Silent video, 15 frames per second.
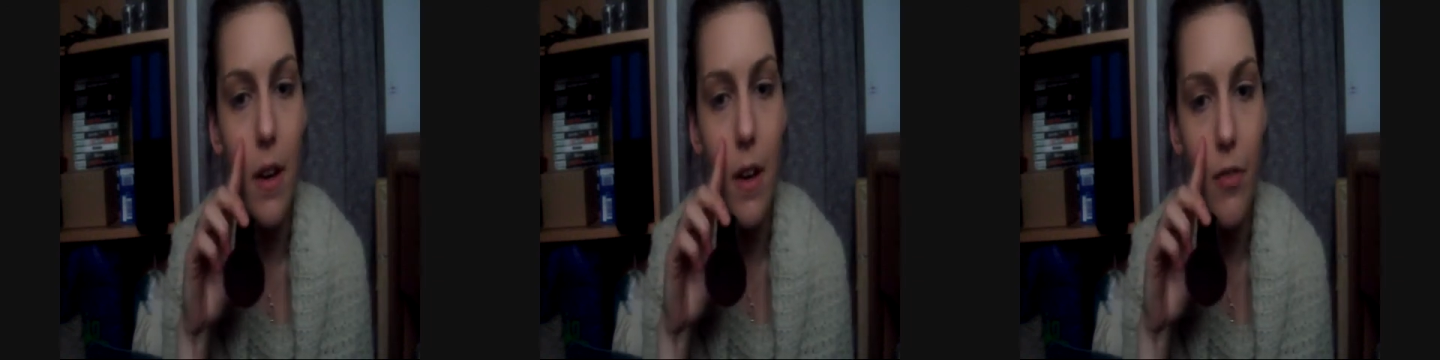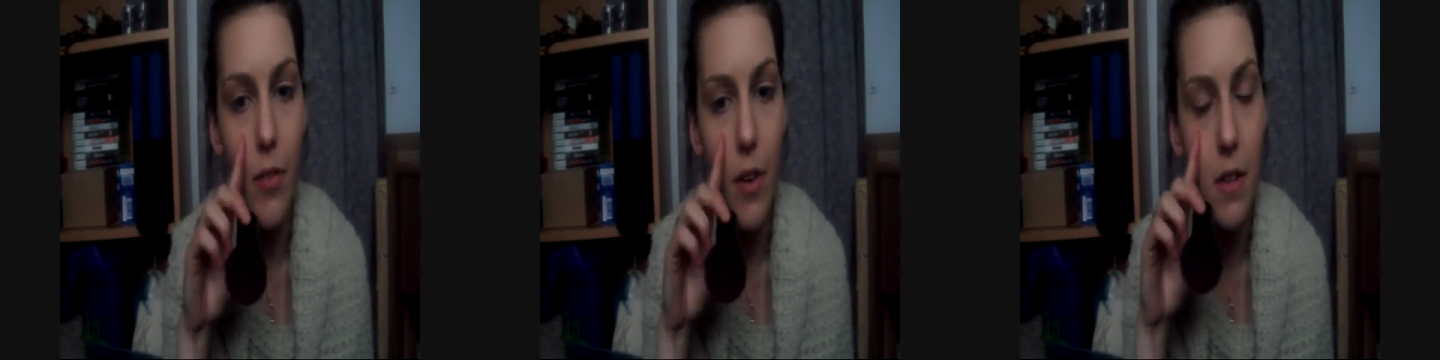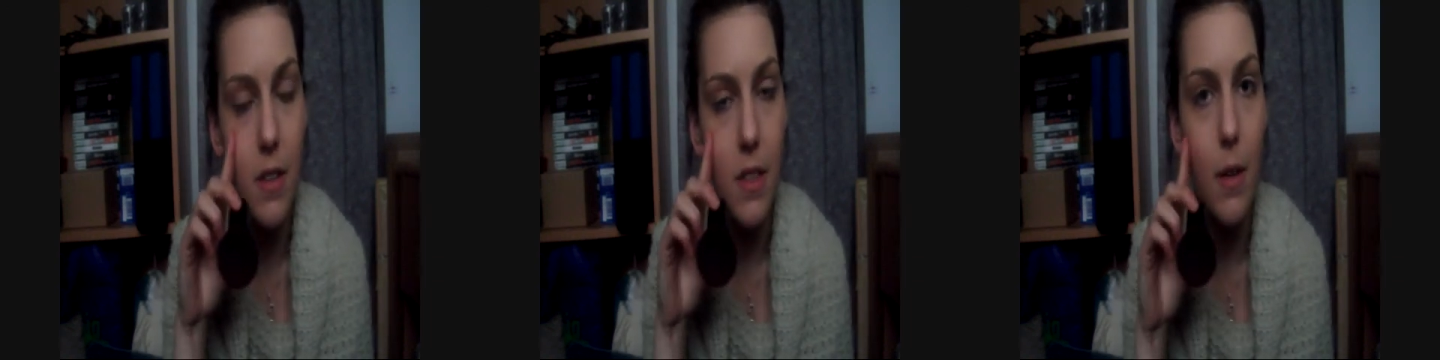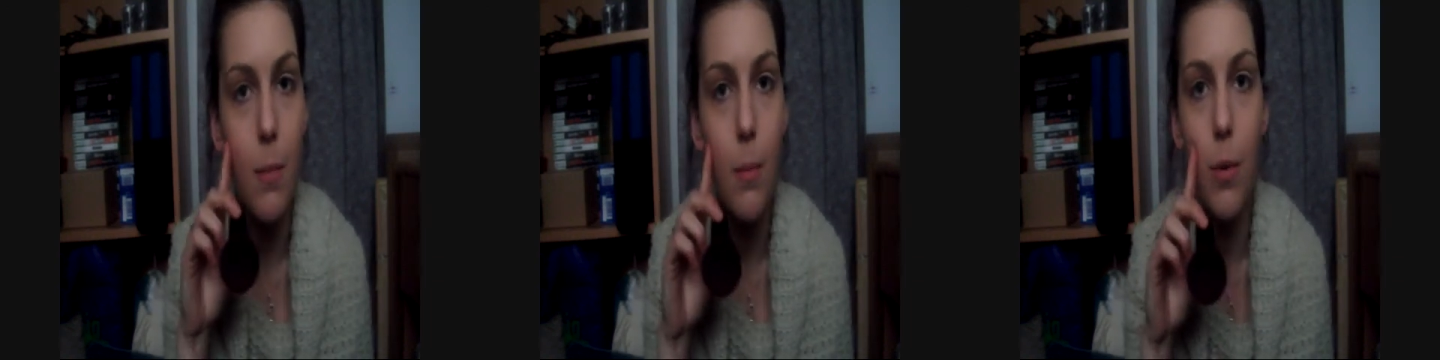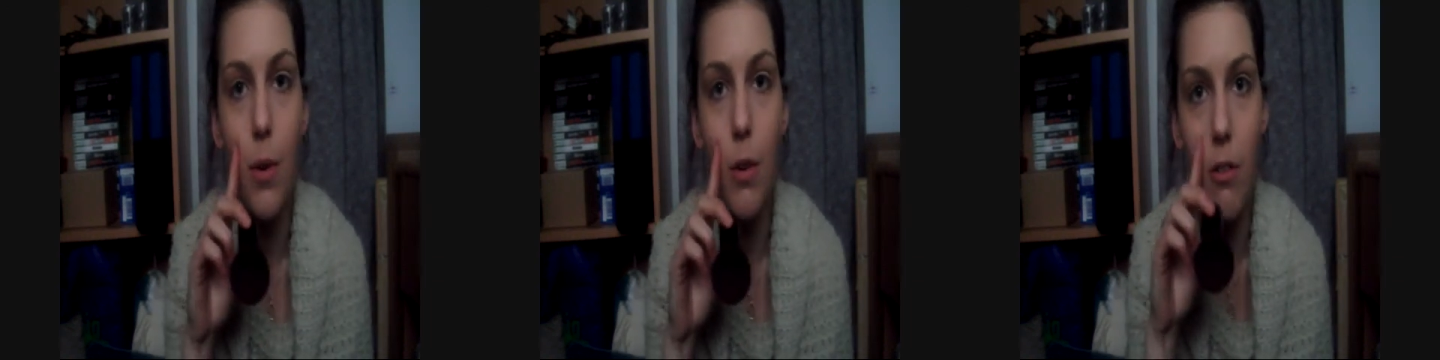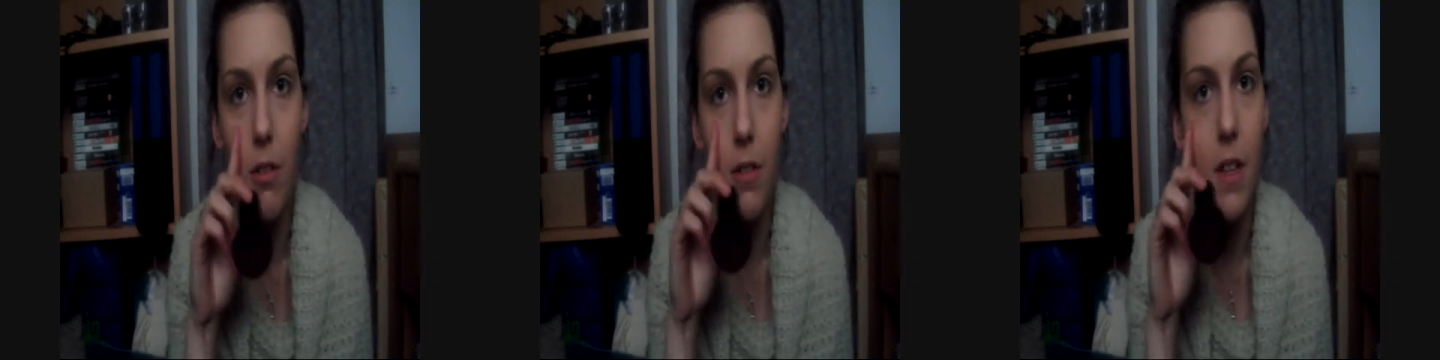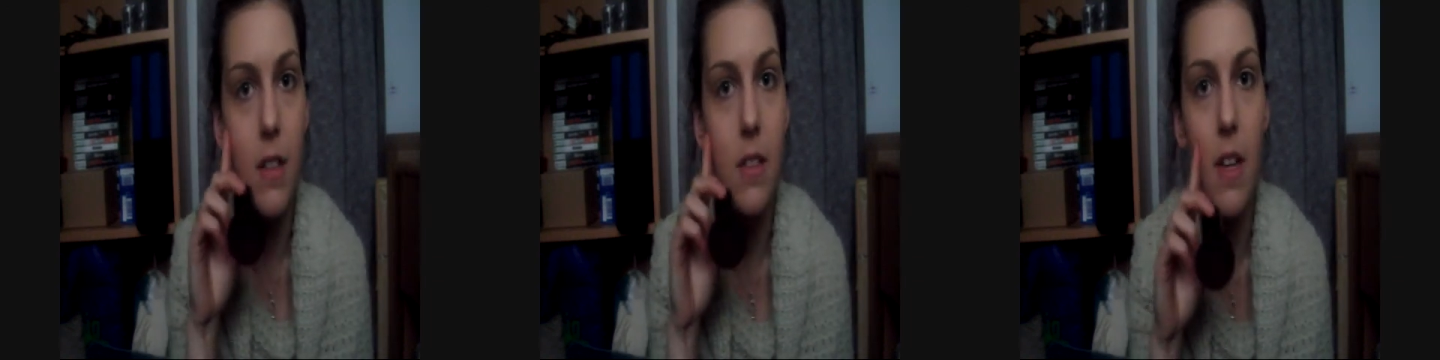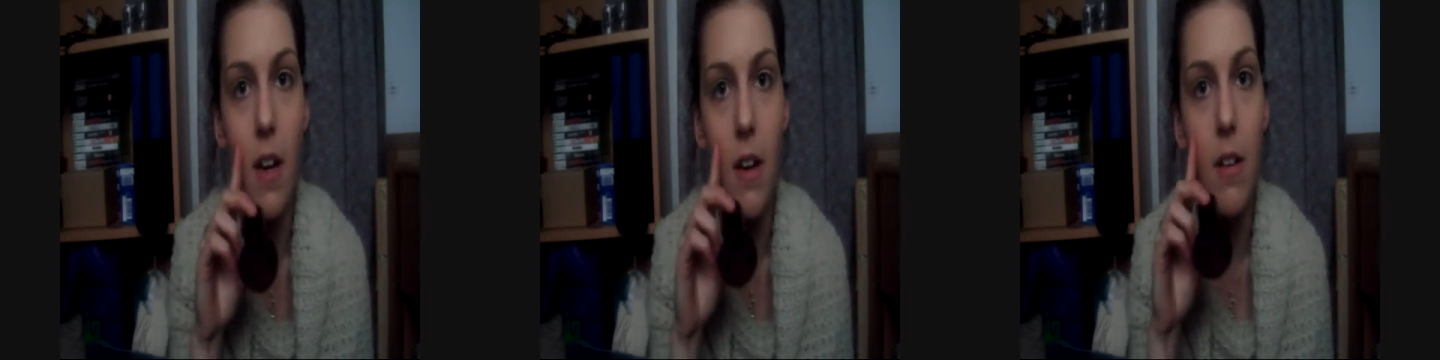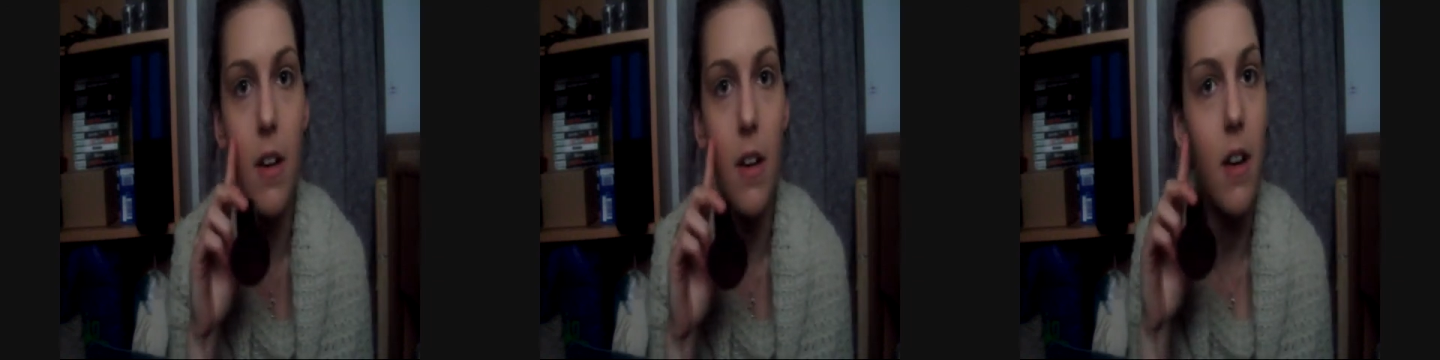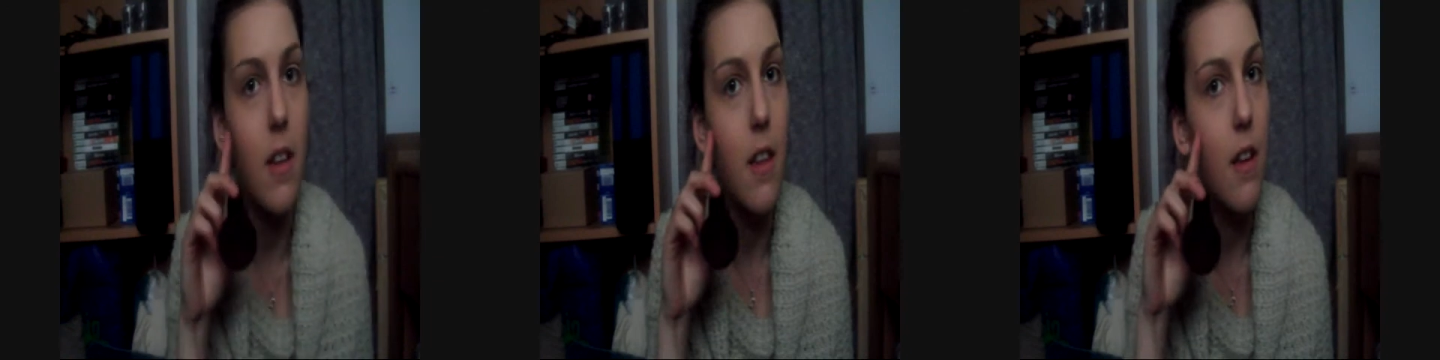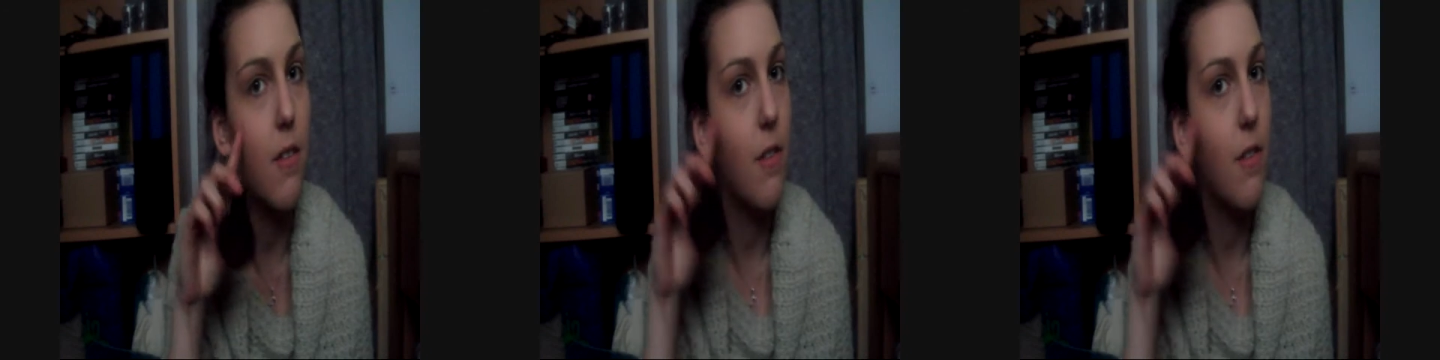focus it more on this area and then